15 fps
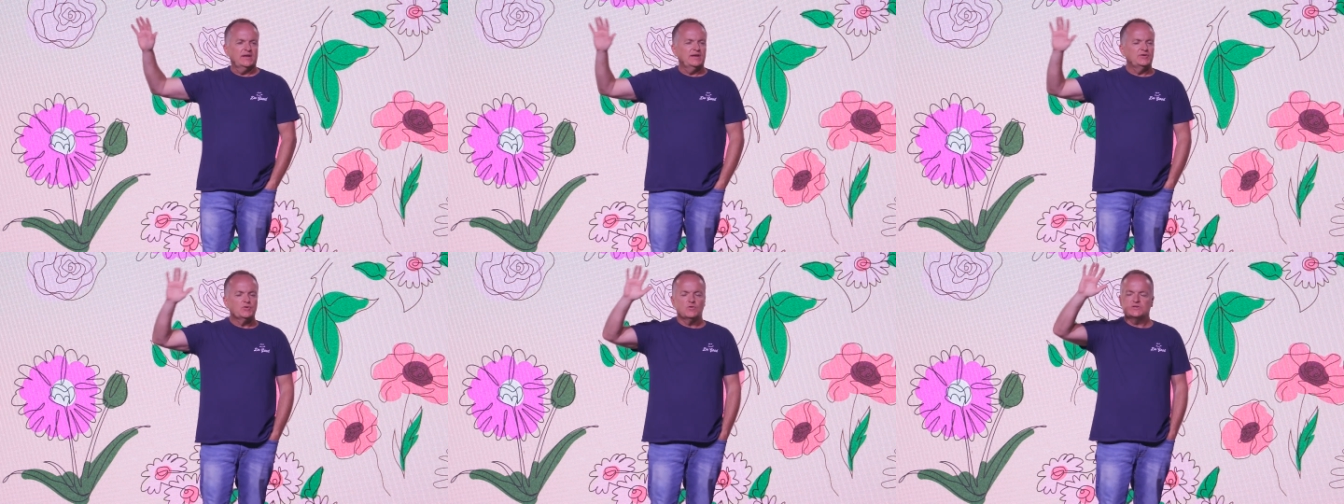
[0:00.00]

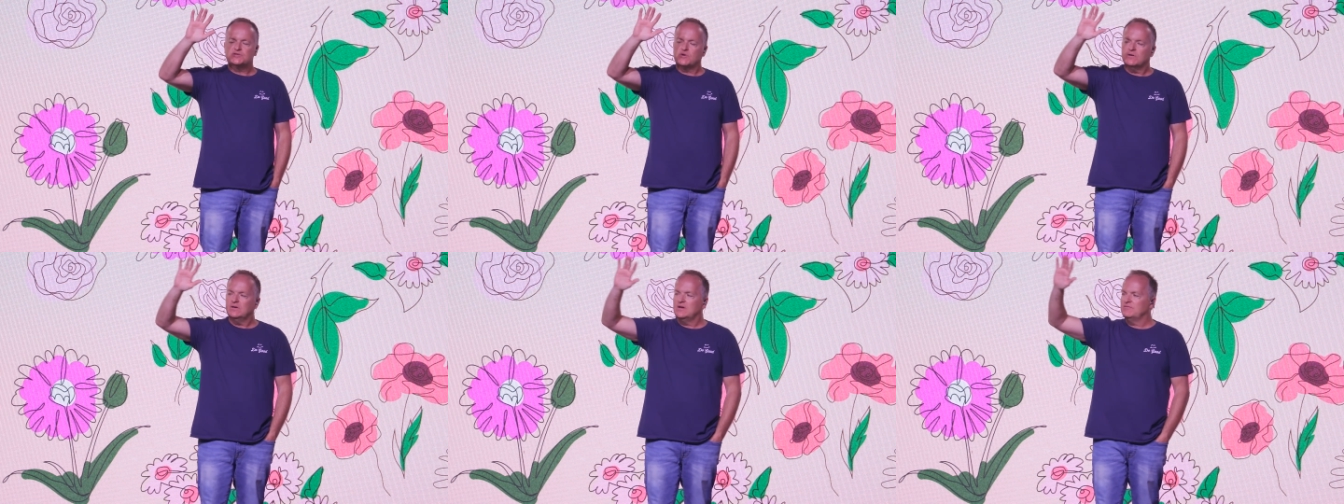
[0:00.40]
Any Toy
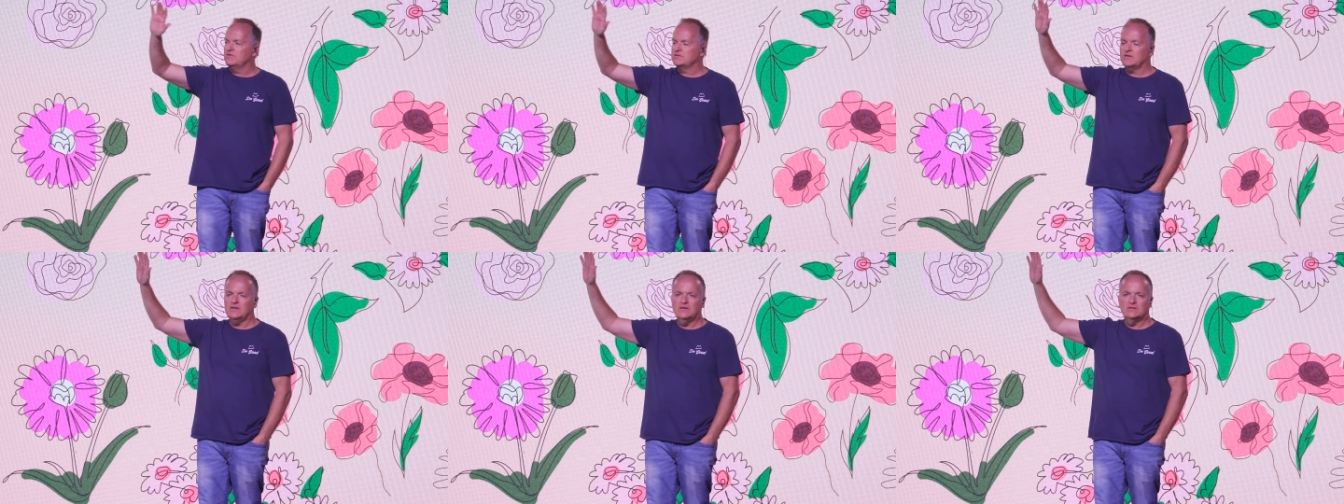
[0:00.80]
Story
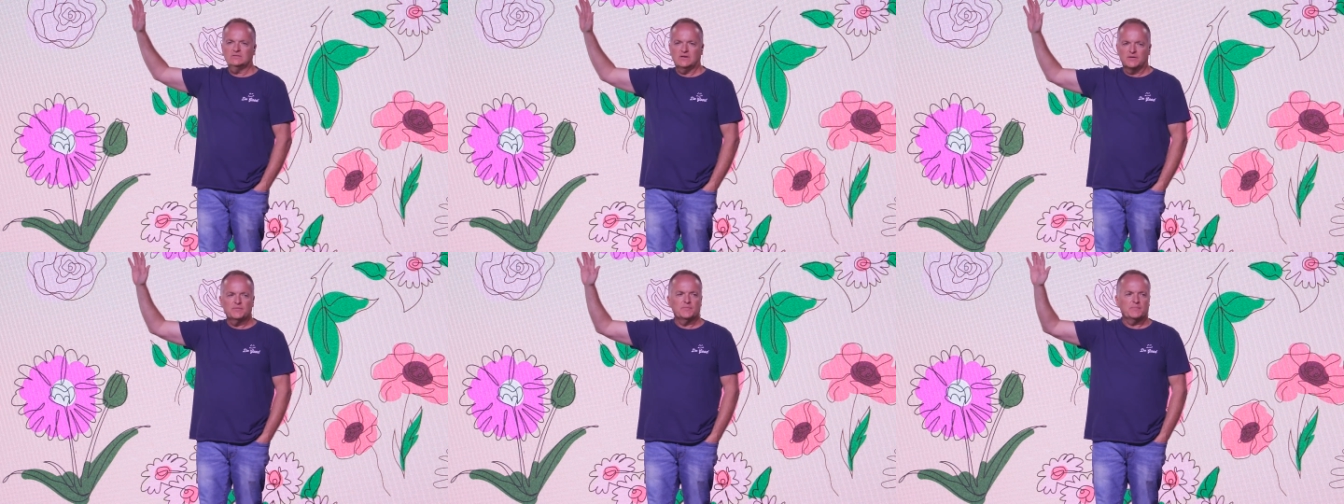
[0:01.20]
lovers in here?
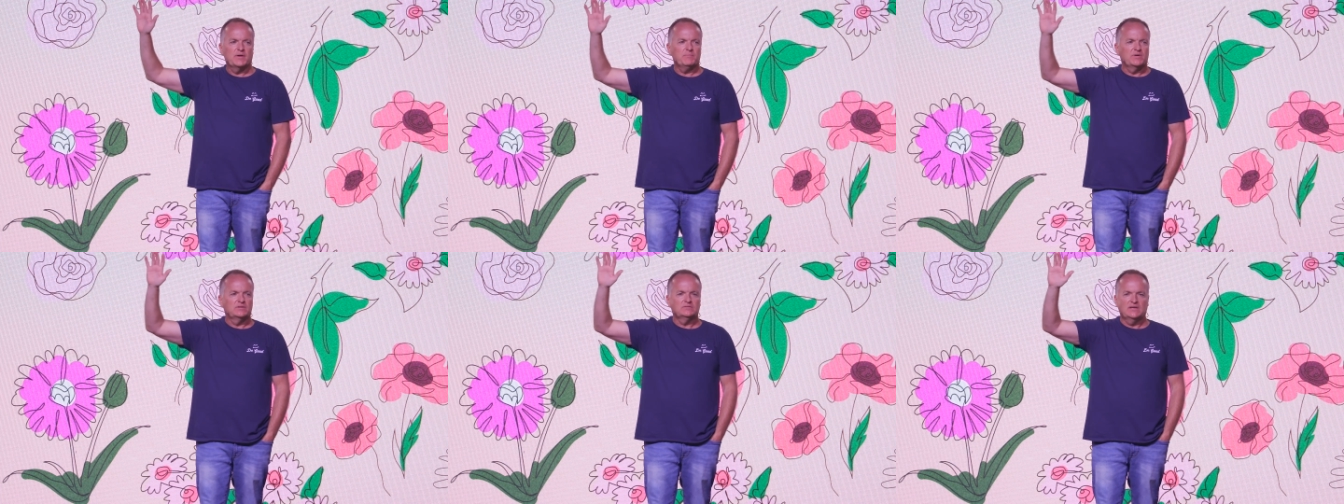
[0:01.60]
I
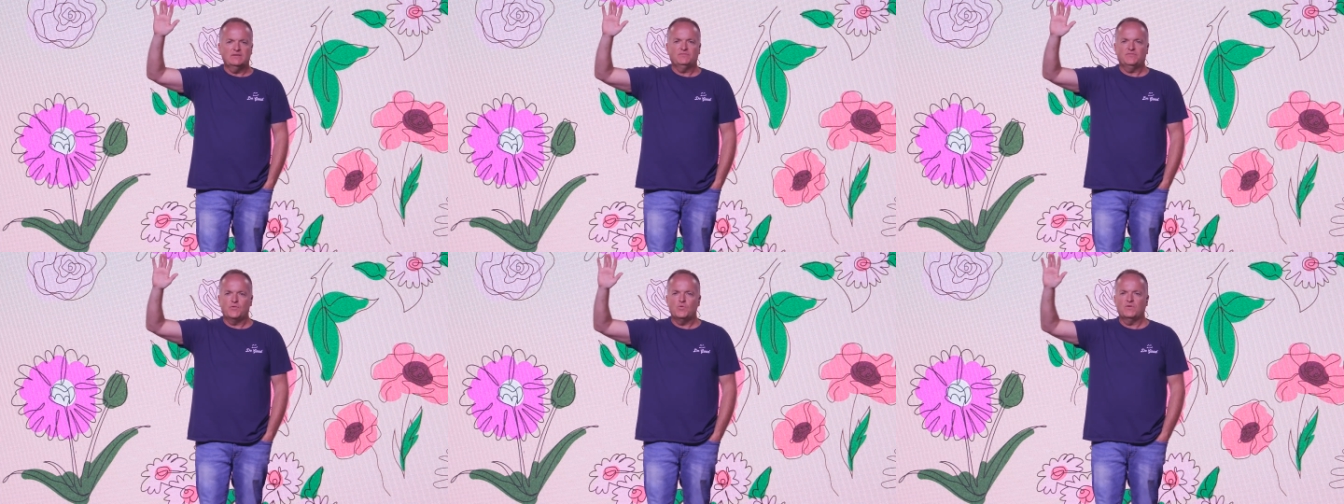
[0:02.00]
remember. Yep,
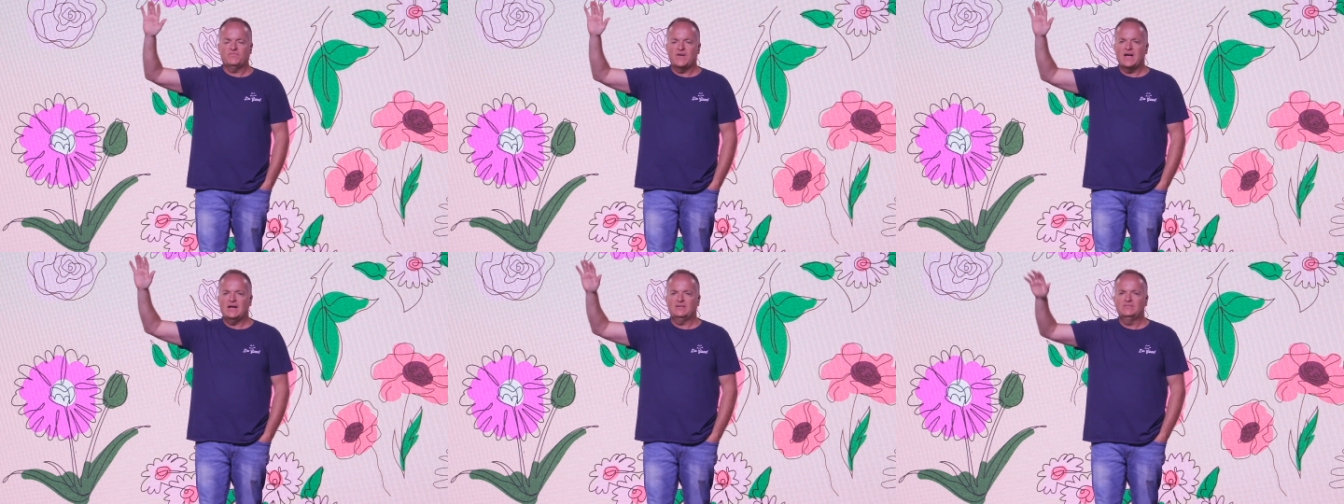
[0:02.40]
four or
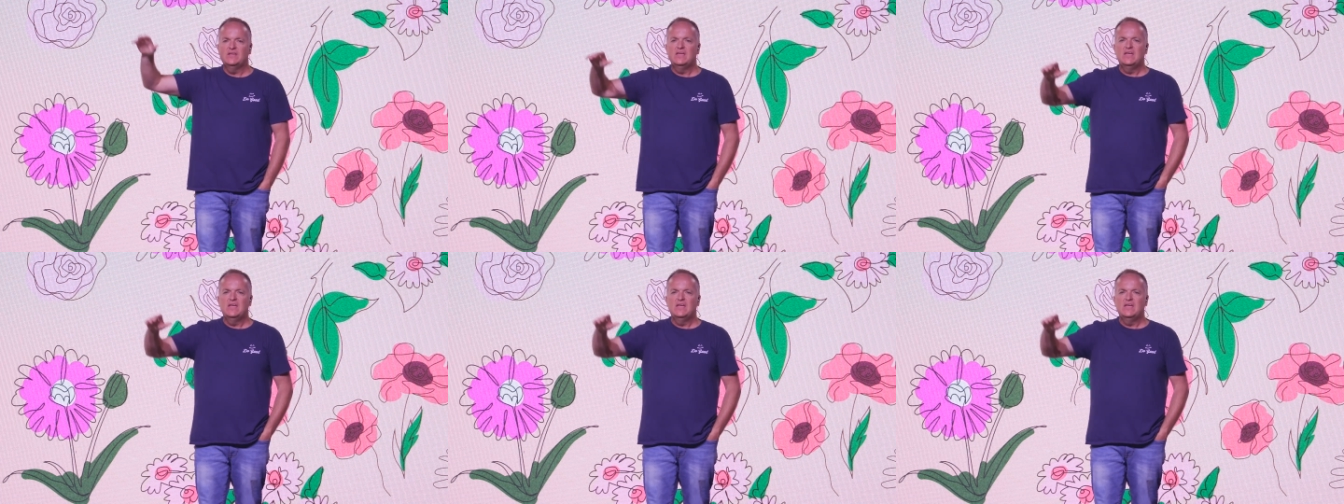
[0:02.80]
five.